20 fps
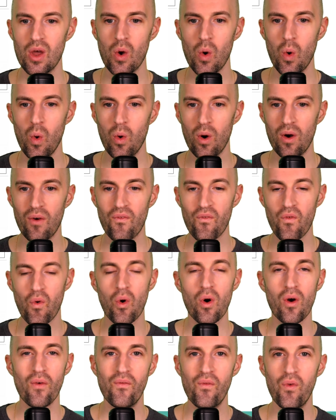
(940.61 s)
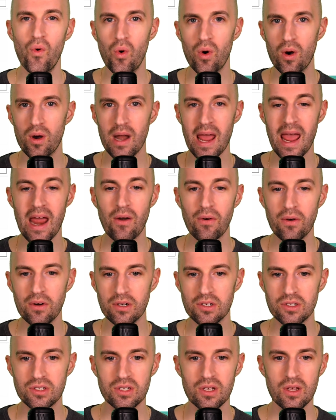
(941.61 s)
or 404
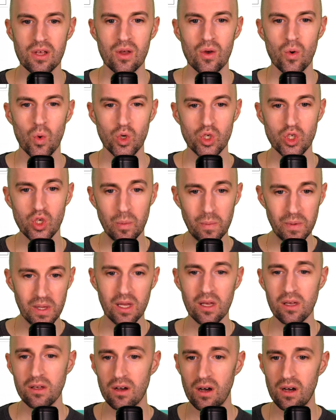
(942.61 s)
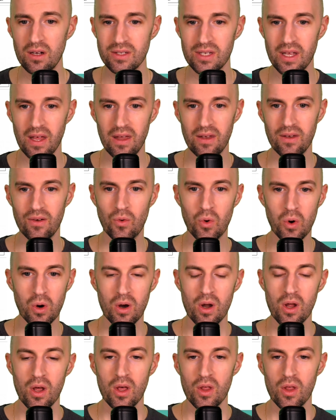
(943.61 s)
errors or duplicate content or